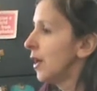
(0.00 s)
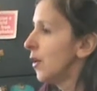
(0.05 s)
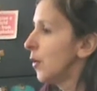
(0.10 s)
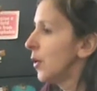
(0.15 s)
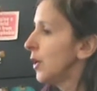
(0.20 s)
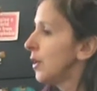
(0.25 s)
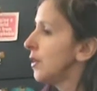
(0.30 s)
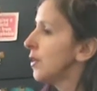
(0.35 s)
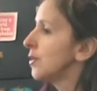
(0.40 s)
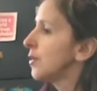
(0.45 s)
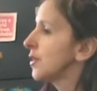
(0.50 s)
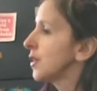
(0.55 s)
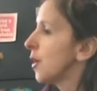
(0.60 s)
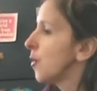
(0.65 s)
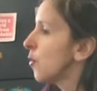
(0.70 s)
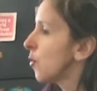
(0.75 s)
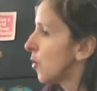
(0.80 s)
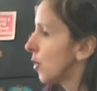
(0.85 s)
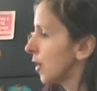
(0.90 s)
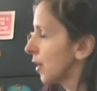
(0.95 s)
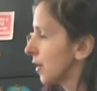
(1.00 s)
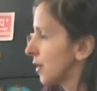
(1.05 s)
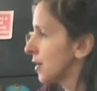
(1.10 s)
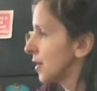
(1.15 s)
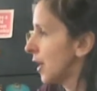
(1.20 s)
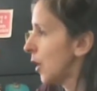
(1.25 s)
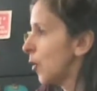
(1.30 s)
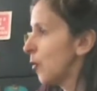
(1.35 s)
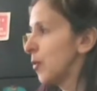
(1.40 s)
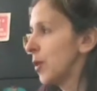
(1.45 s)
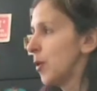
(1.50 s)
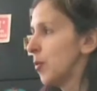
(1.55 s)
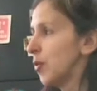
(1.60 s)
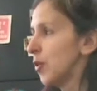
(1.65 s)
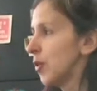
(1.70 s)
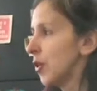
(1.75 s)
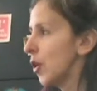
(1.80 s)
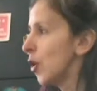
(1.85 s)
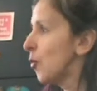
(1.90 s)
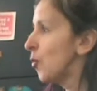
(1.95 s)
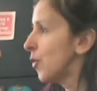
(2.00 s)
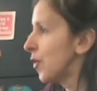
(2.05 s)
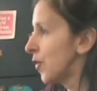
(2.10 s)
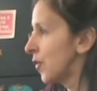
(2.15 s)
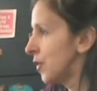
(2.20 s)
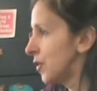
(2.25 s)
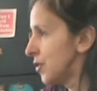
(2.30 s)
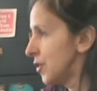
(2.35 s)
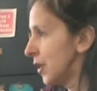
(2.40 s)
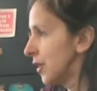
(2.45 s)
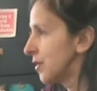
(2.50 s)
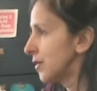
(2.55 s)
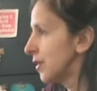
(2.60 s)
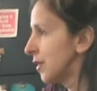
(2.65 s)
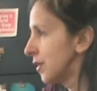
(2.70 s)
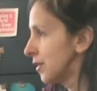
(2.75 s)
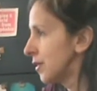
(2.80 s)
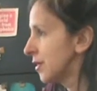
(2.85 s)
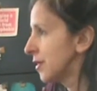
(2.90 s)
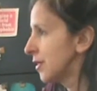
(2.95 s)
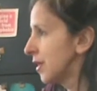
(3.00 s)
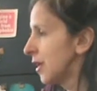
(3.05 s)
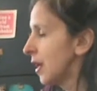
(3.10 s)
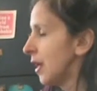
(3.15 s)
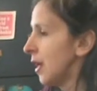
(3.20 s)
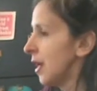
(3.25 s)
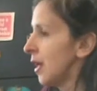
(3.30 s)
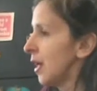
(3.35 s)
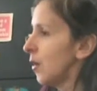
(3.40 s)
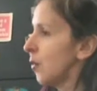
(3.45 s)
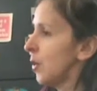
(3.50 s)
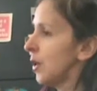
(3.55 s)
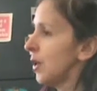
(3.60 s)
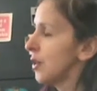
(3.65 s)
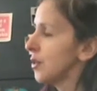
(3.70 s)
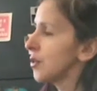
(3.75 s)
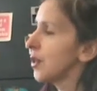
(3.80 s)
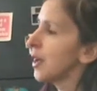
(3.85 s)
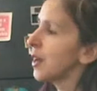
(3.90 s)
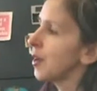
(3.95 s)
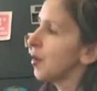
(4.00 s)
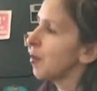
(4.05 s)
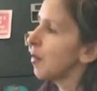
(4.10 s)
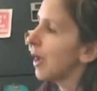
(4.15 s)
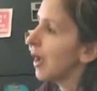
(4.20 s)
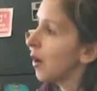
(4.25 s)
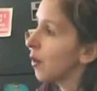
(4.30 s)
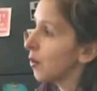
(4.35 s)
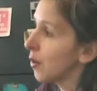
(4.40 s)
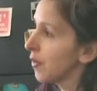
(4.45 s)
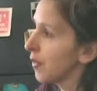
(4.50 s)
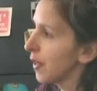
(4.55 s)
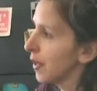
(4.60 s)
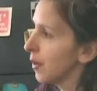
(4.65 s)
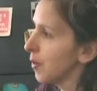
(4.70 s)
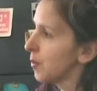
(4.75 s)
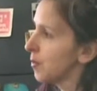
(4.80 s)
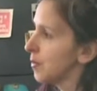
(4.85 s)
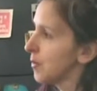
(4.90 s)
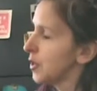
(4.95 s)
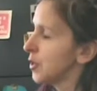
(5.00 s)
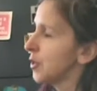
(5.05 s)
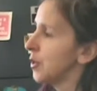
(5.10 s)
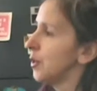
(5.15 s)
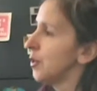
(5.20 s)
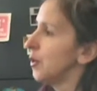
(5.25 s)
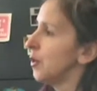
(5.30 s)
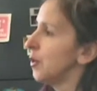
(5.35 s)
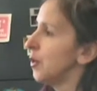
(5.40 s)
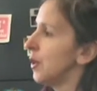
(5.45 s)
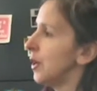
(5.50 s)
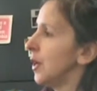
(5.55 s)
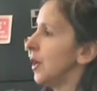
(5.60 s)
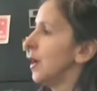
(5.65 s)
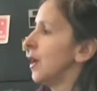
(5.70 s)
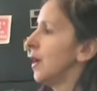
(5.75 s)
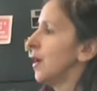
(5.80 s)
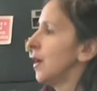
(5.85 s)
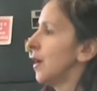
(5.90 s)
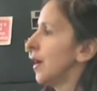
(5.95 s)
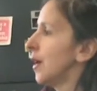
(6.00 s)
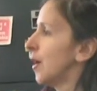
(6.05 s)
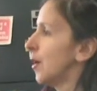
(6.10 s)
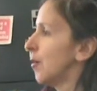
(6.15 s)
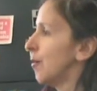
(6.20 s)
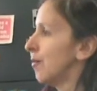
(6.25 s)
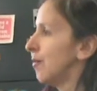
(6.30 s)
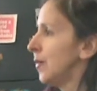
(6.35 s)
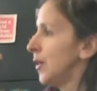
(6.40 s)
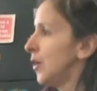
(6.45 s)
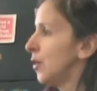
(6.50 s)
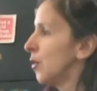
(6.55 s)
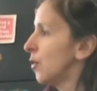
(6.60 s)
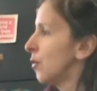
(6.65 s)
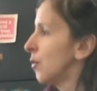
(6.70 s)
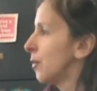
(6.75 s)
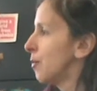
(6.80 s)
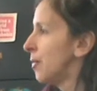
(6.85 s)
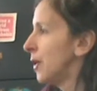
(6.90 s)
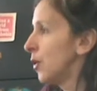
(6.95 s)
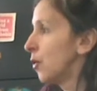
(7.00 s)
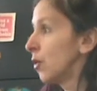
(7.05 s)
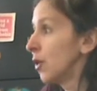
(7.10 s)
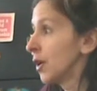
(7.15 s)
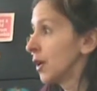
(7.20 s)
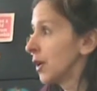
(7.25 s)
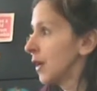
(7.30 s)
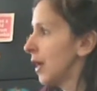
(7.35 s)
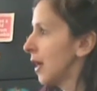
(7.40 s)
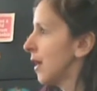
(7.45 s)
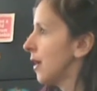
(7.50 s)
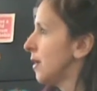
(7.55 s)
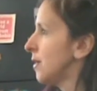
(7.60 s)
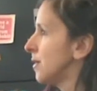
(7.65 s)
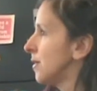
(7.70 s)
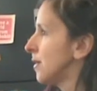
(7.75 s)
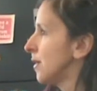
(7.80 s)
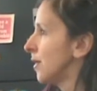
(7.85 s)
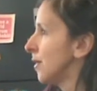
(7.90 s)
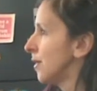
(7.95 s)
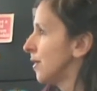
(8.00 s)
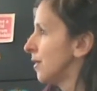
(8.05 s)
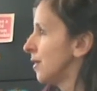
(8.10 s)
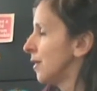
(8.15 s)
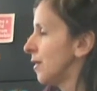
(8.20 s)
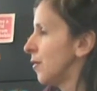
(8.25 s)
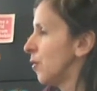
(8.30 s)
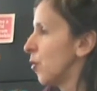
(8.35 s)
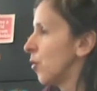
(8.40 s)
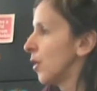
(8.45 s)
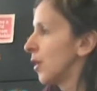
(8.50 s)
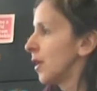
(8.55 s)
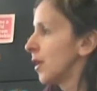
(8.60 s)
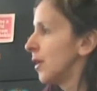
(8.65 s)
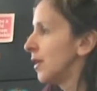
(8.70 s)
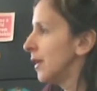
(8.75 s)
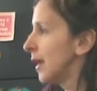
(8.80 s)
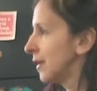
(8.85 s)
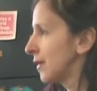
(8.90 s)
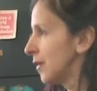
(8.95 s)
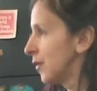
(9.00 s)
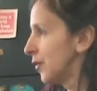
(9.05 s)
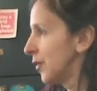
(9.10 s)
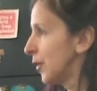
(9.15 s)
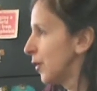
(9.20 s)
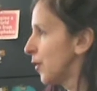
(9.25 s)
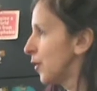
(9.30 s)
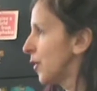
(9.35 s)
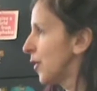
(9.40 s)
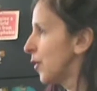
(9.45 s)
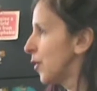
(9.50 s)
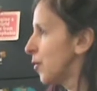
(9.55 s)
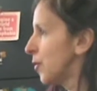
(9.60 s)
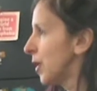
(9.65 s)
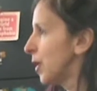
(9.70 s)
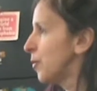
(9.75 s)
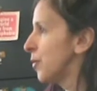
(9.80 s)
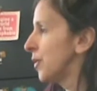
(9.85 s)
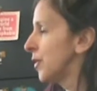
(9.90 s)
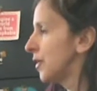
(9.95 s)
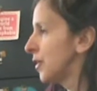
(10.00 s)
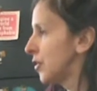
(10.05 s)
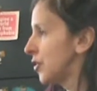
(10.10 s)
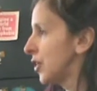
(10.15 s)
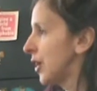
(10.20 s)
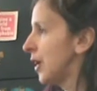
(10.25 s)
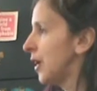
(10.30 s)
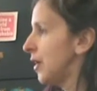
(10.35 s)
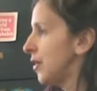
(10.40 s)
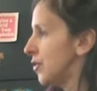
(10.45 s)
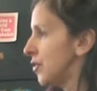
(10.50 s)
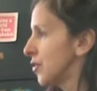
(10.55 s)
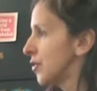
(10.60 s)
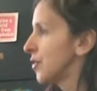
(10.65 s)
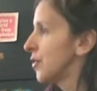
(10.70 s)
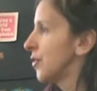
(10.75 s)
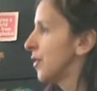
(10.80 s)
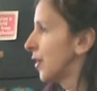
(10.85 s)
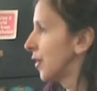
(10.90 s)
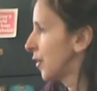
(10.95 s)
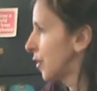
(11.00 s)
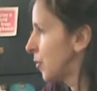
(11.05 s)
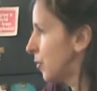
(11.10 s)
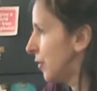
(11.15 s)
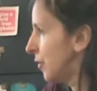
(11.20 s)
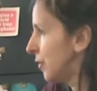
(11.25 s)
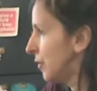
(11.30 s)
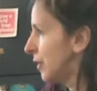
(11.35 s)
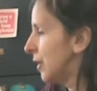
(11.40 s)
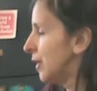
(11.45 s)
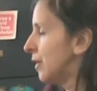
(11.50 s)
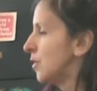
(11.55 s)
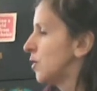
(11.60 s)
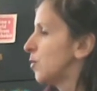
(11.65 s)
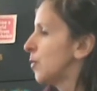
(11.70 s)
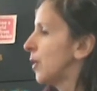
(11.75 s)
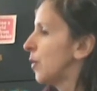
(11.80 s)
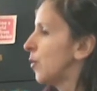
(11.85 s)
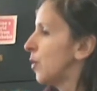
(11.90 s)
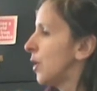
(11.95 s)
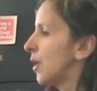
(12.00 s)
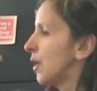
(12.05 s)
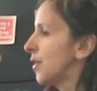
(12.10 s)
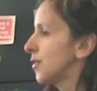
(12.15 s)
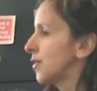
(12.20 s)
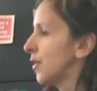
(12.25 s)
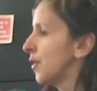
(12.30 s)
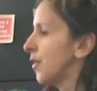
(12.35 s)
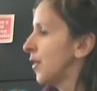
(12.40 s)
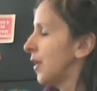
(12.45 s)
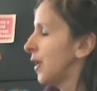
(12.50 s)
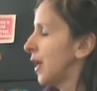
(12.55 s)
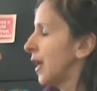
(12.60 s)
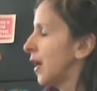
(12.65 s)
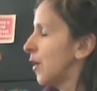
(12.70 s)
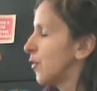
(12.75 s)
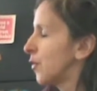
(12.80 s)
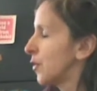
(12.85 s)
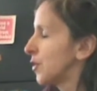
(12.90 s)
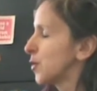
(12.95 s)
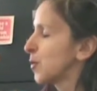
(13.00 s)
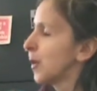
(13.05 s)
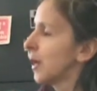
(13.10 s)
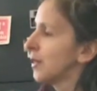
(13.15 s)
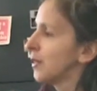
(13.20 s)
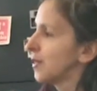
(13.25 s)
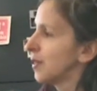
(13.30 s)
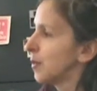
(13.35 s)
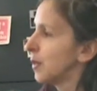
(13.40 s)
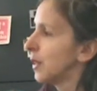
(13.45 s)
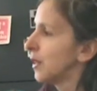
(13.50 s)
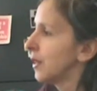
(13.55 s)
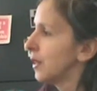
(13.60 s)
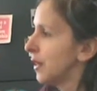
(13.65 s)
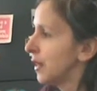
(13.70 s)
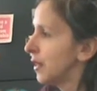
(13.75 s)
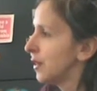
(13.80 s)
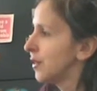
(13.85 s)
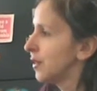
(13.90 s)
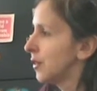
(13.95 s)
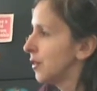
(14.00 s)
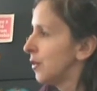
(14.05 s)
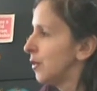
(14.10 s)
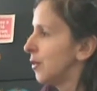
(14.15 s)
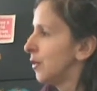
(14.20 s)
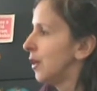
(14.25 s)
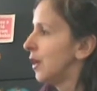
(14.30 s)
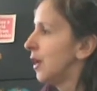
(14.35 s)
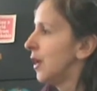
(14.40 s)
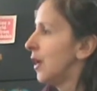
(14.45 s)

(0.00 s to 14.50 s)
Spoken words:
can do some work to help people cope with injustice, and we can try to empower them to be organized and work collectively with other people to change their communities. But we also, I think, have a responsibility to